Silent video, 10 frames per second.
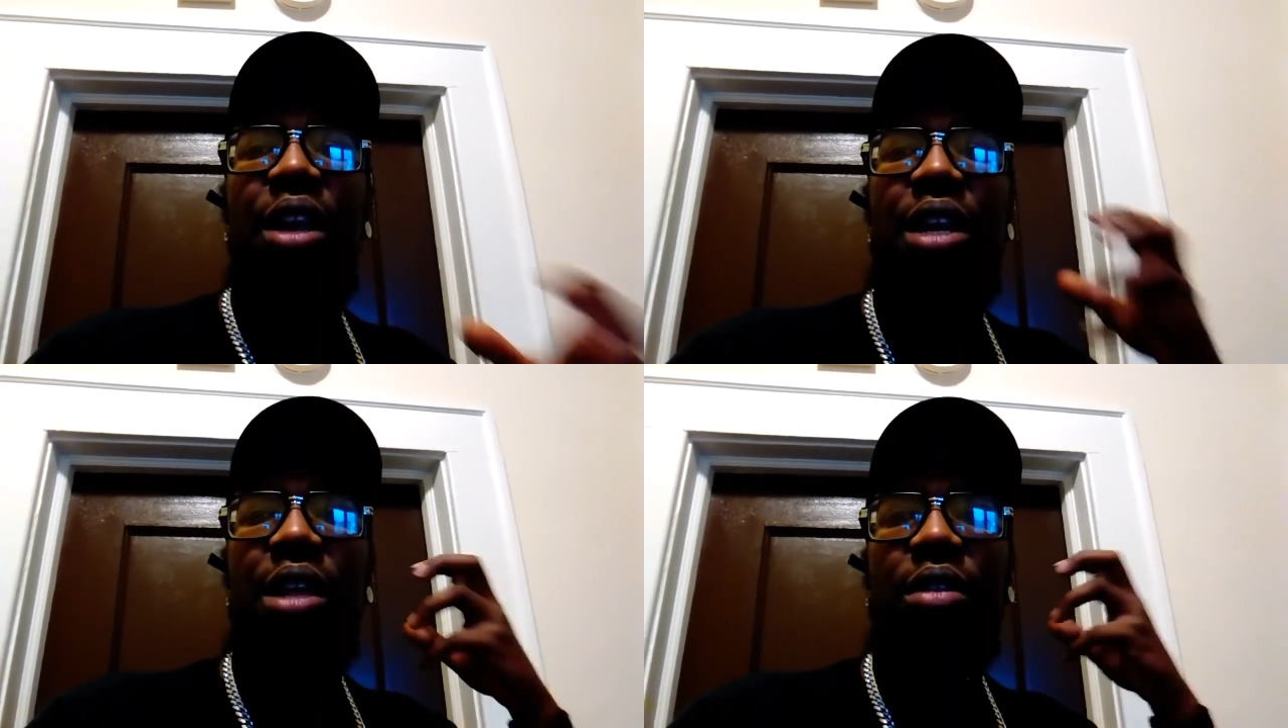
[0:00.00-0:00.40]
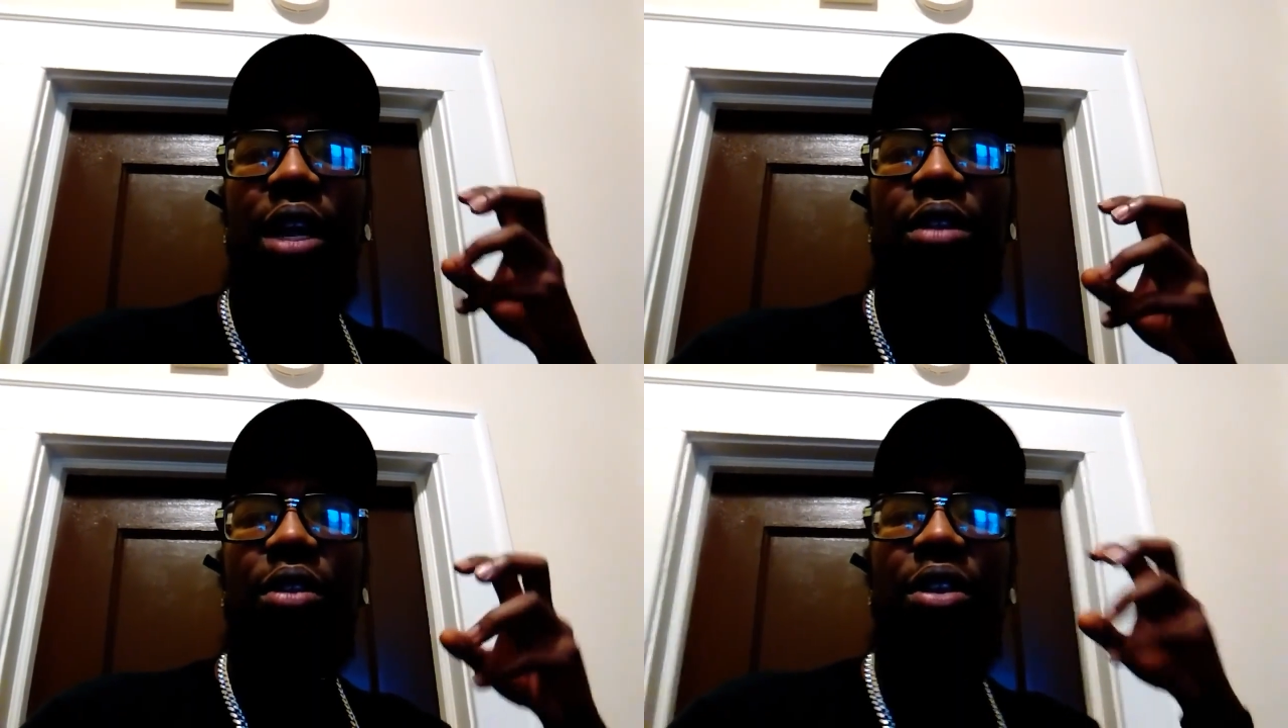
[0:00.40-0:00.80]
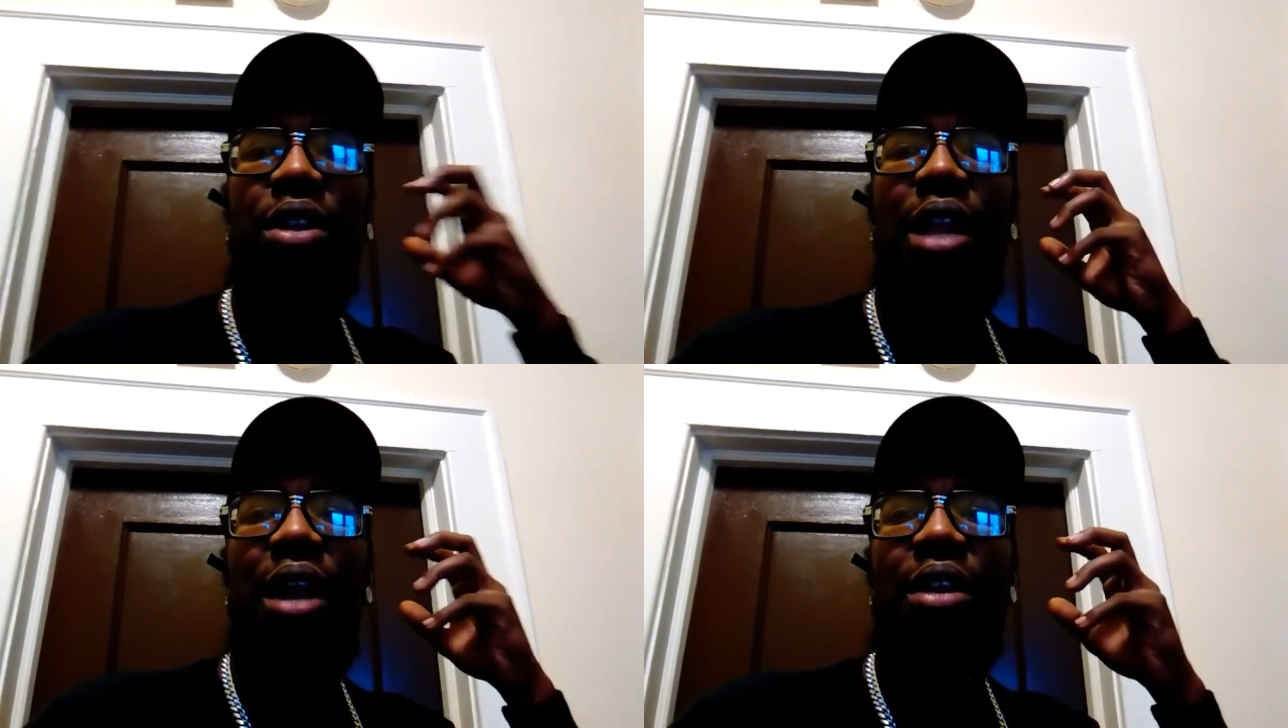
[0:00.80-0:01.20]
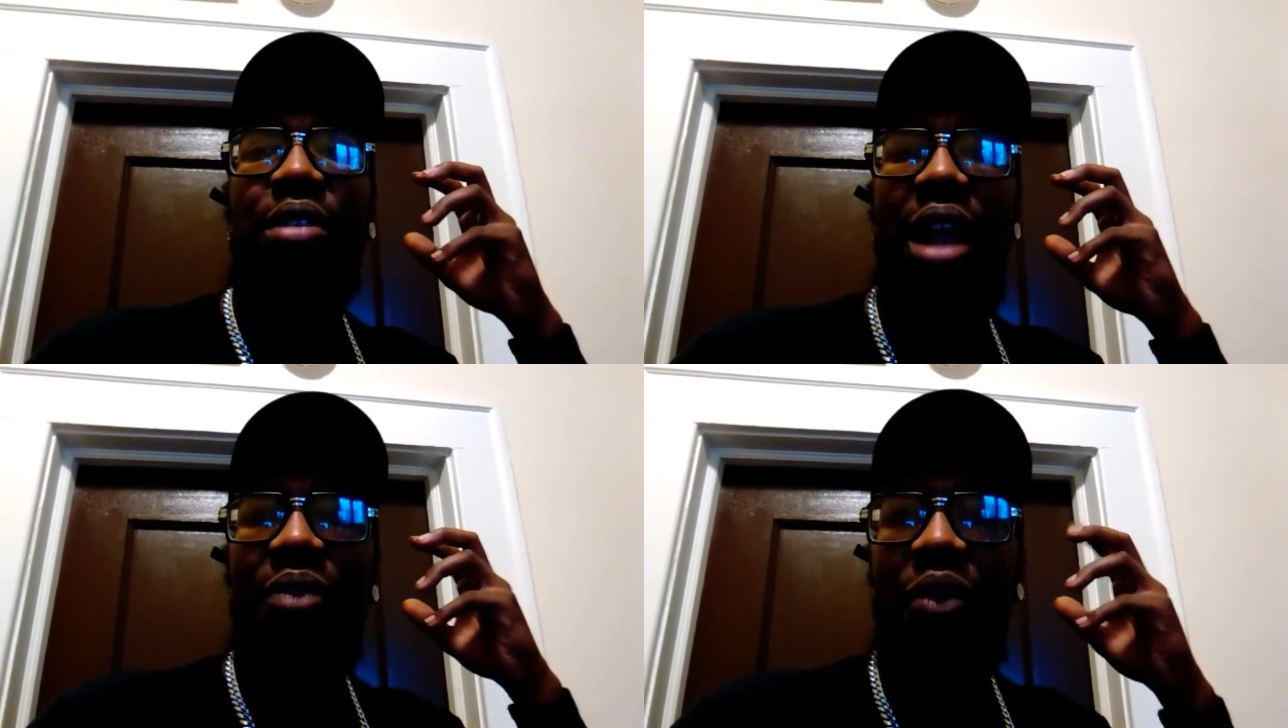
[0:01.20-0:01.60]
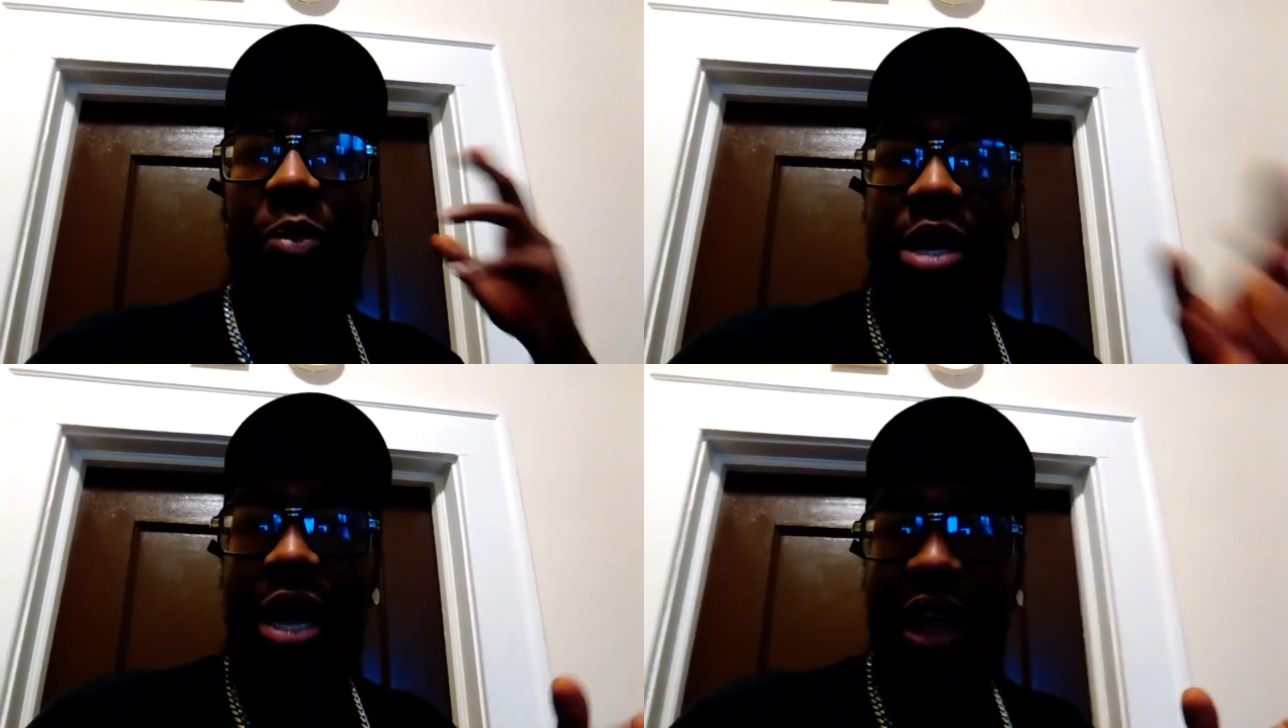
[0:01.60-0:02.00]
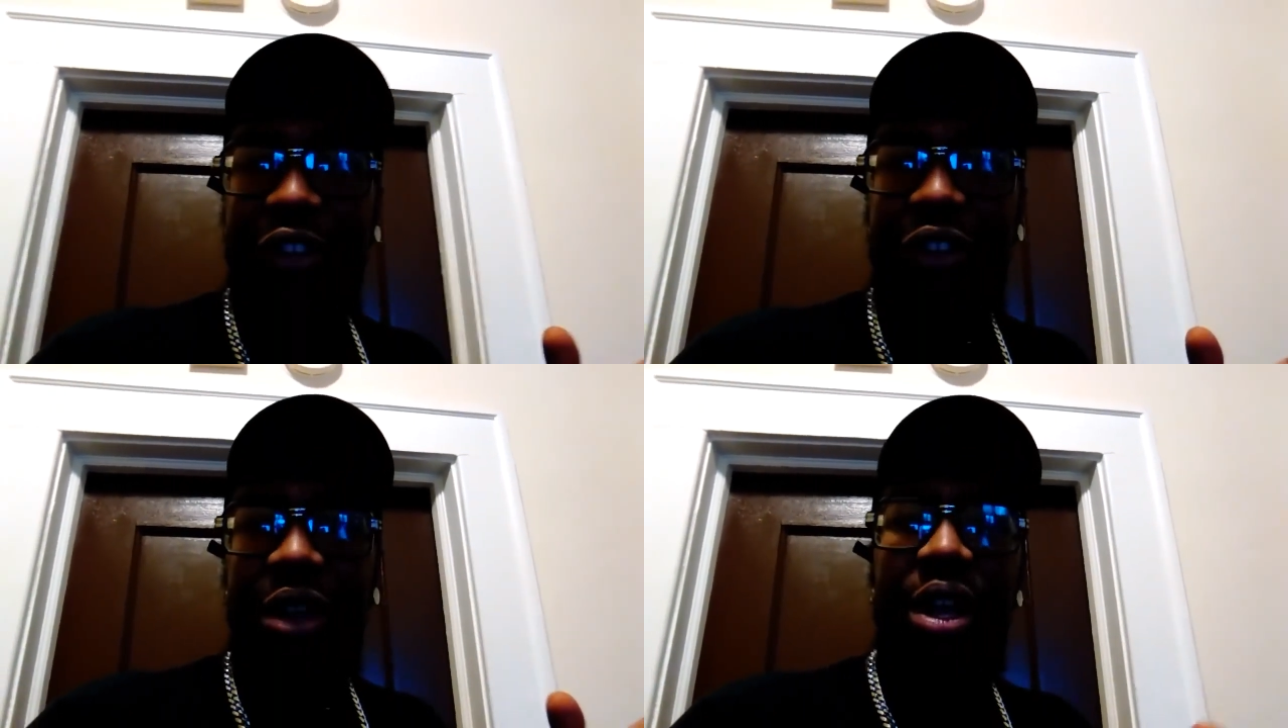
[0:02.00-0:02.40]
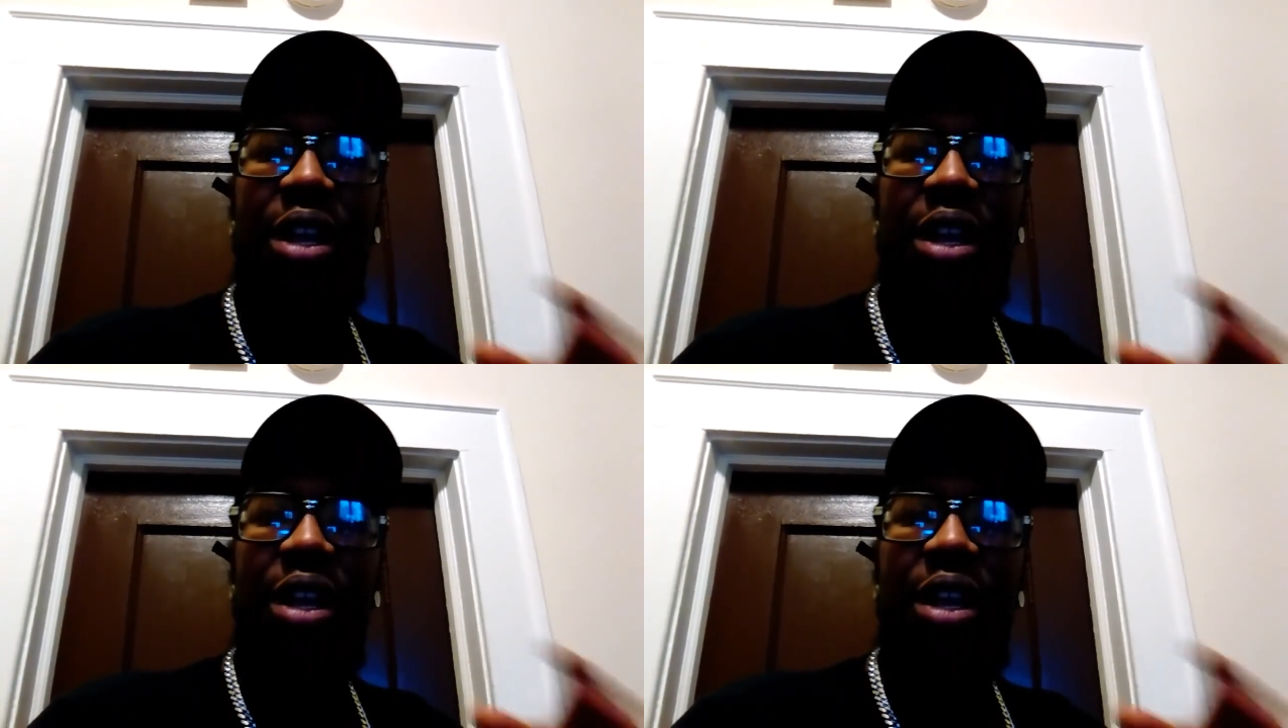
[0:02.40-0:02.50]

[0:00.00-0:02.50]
These things are de designed for protection.